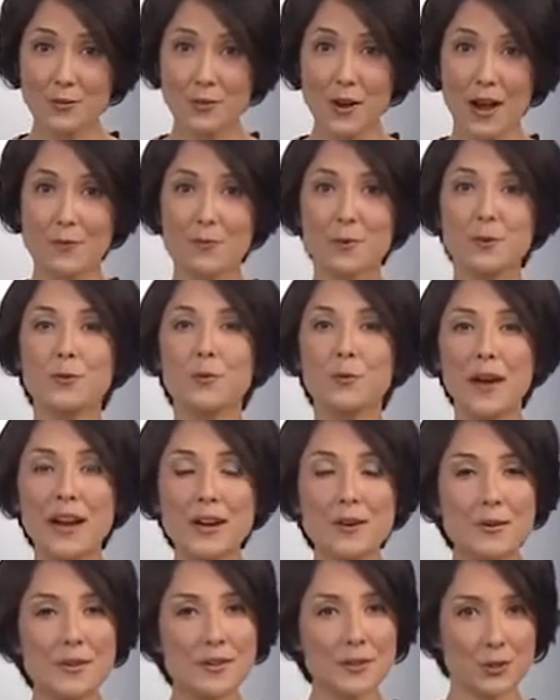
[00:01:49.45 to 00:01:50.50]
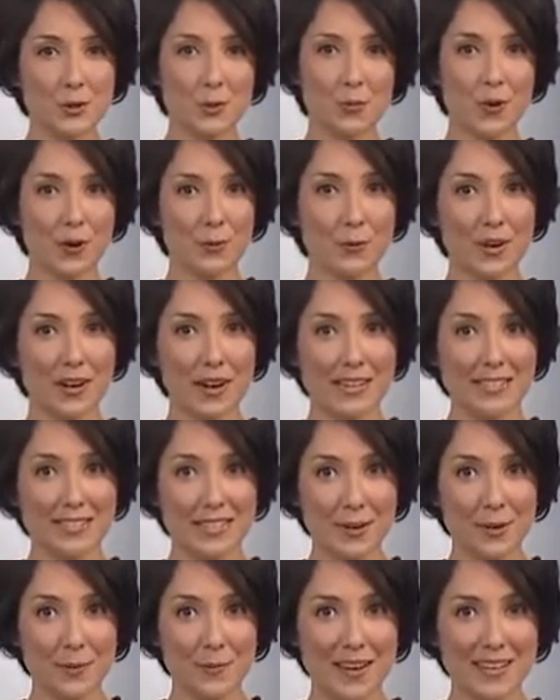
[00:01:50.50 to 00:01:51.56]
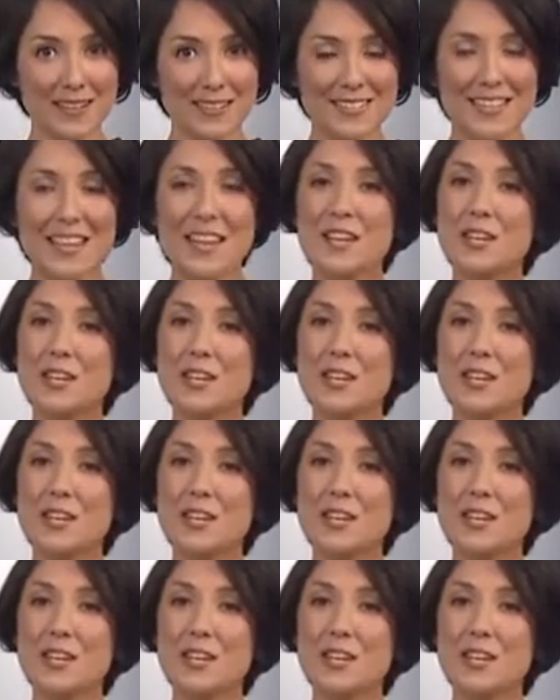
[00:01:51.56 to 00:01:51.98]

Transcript: drive with greater than 2.19 terabytes,